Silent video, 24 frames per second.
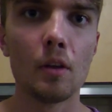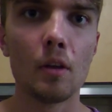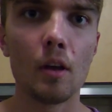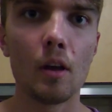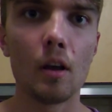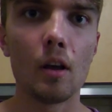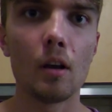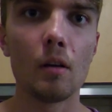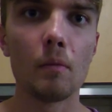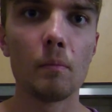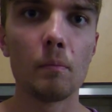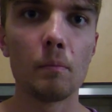
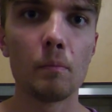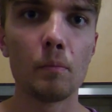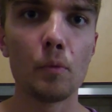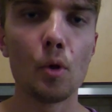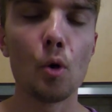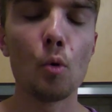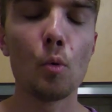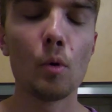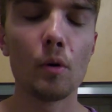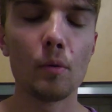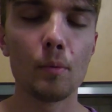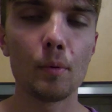
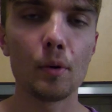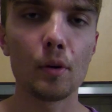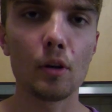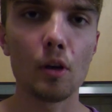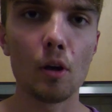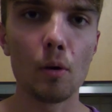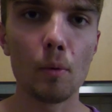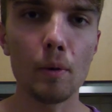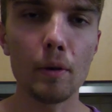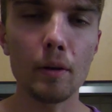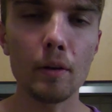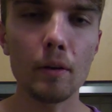know where we're
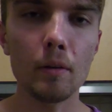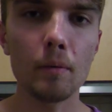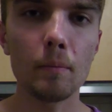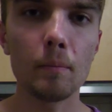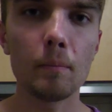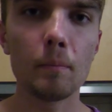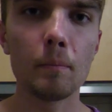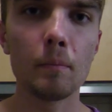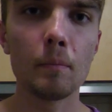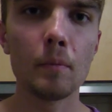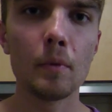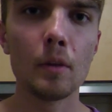going,
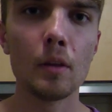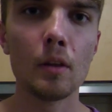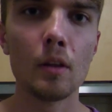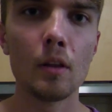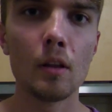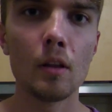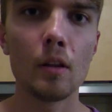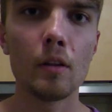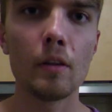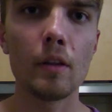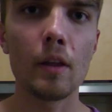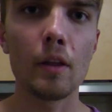
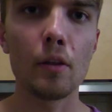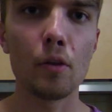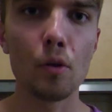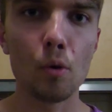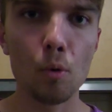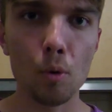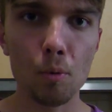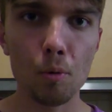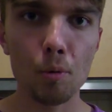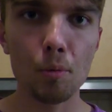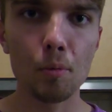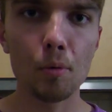that
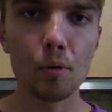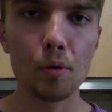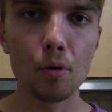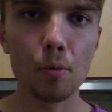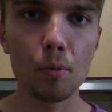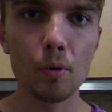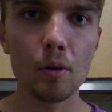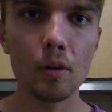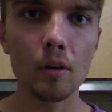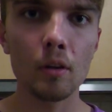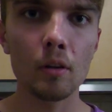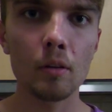know what we're
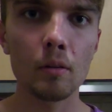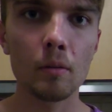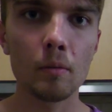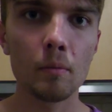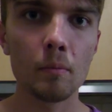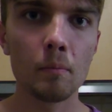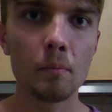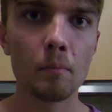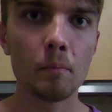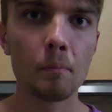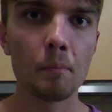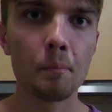doing,
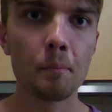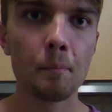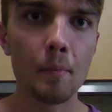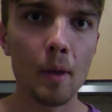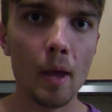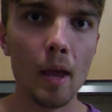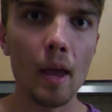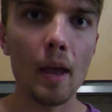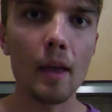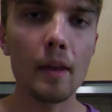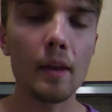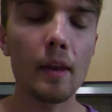
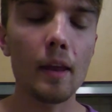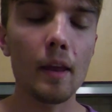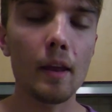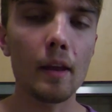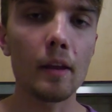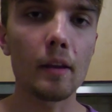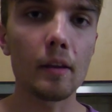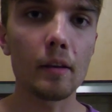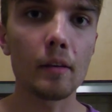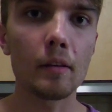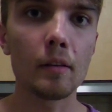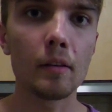and
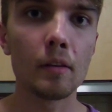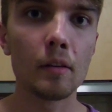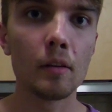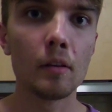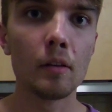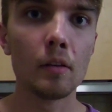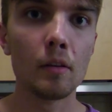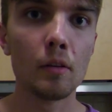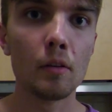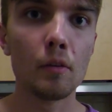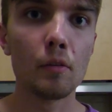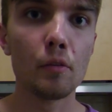hey,
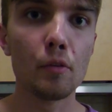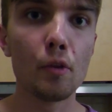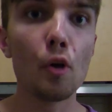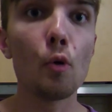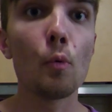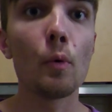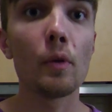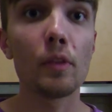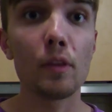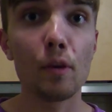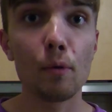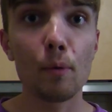know
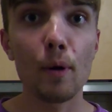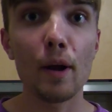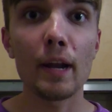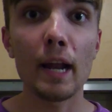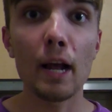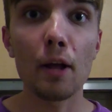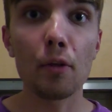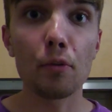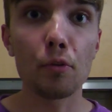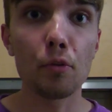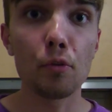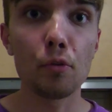what the right
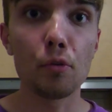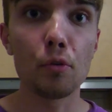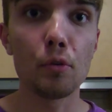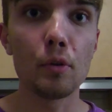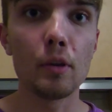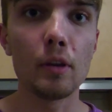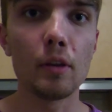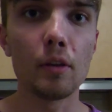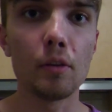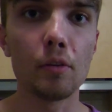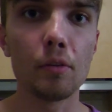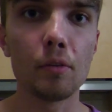
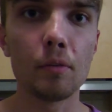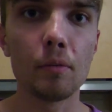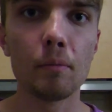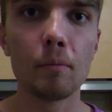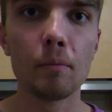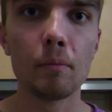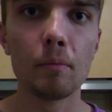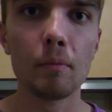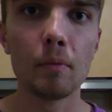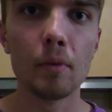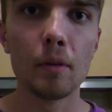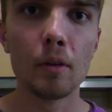altitude is.
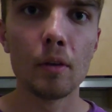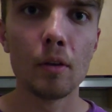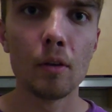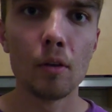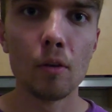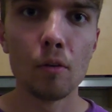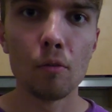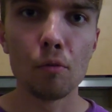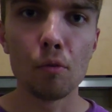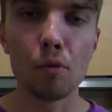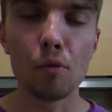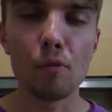
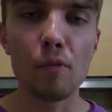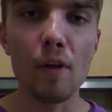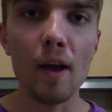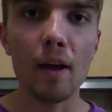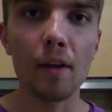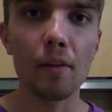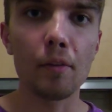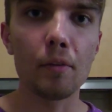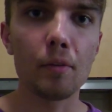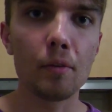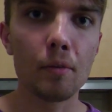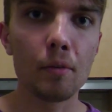For
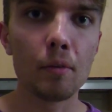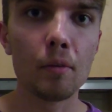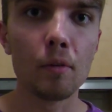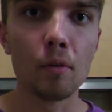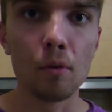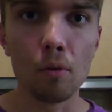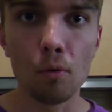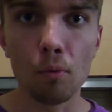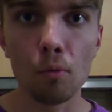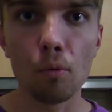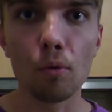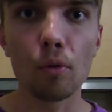that
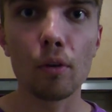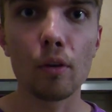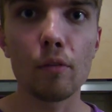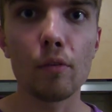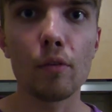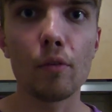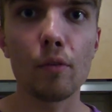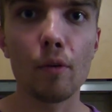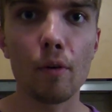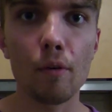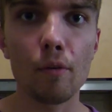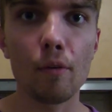will give
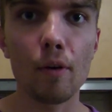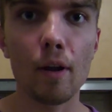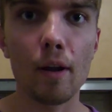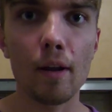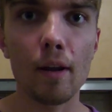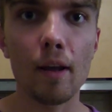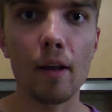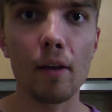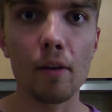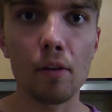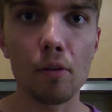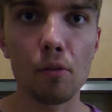you the right
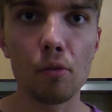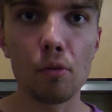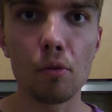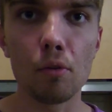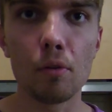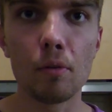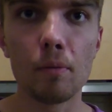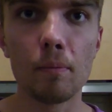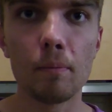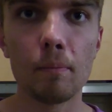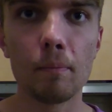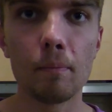
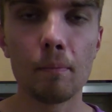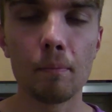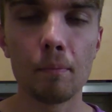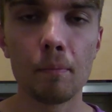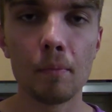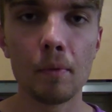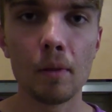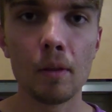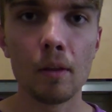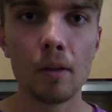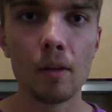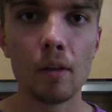attitude.
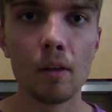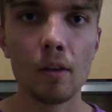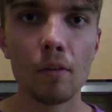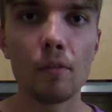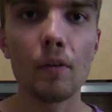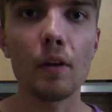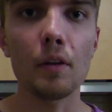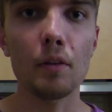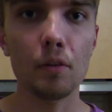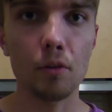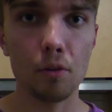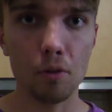
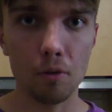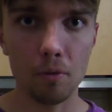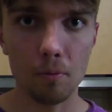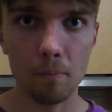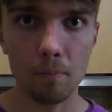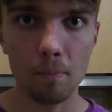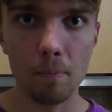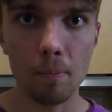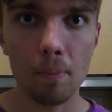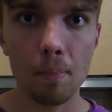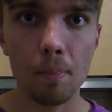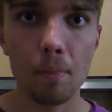Thank you,
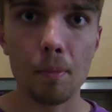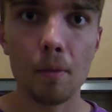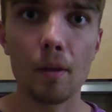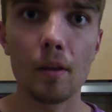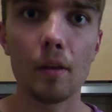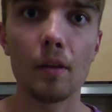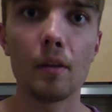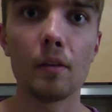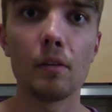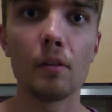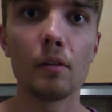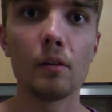
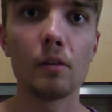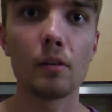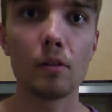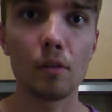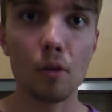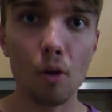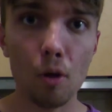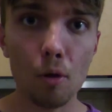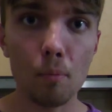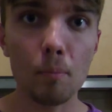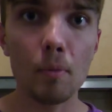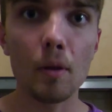and
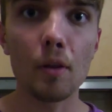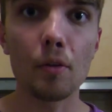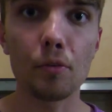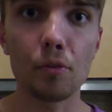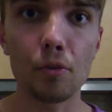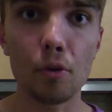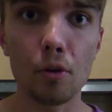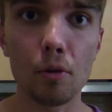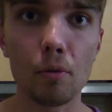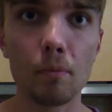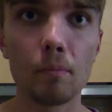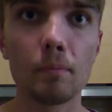God
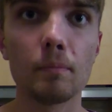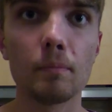bless you.